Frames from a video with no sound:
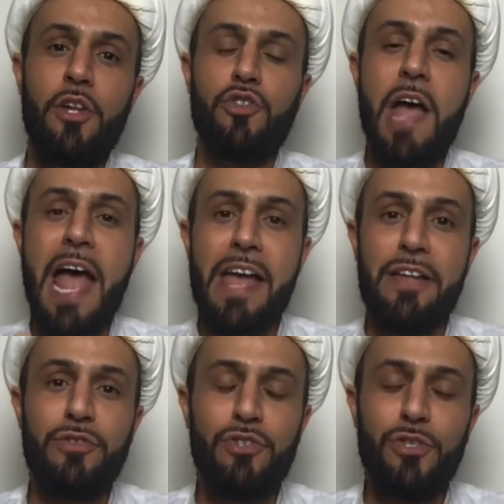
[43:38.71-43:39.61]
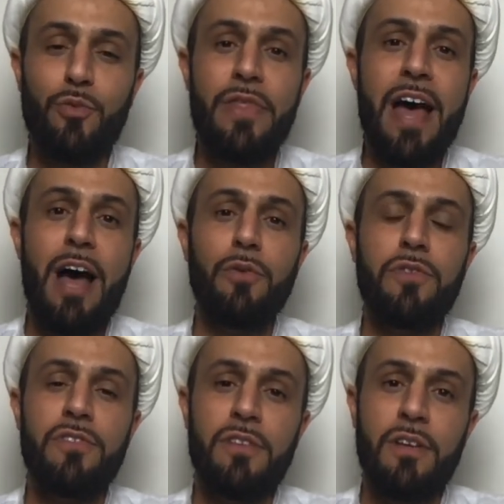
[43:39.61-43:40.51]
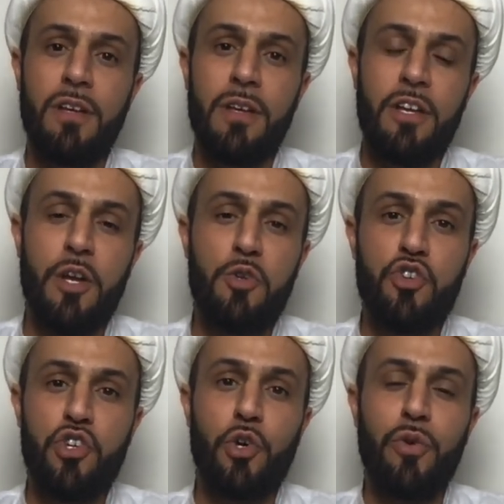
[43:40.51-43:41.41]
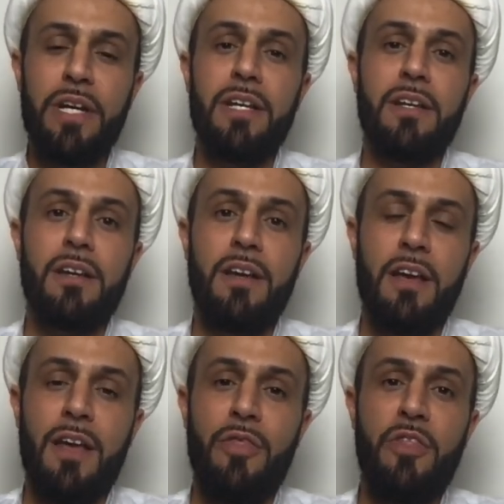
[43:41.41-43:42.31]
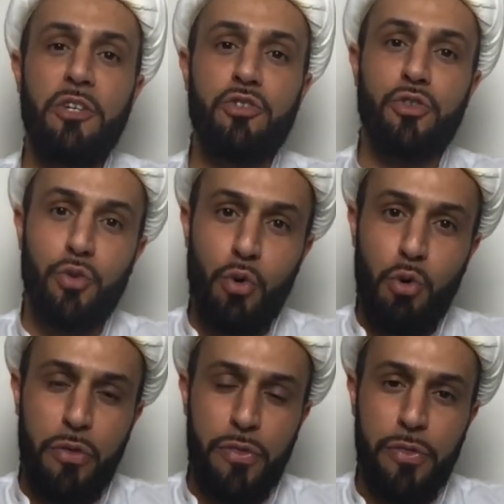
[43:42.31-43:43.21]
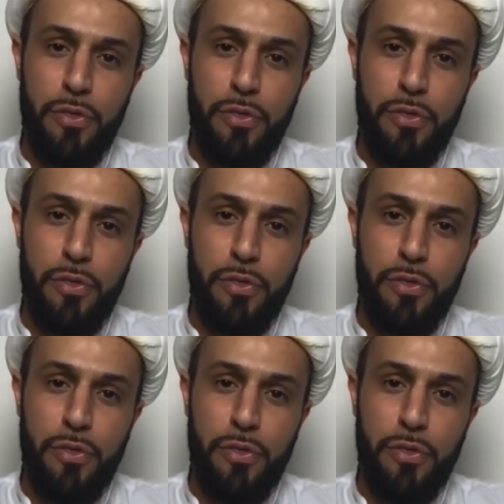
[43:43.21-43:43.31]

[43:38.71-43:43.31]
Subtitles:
to end without ensuring that truth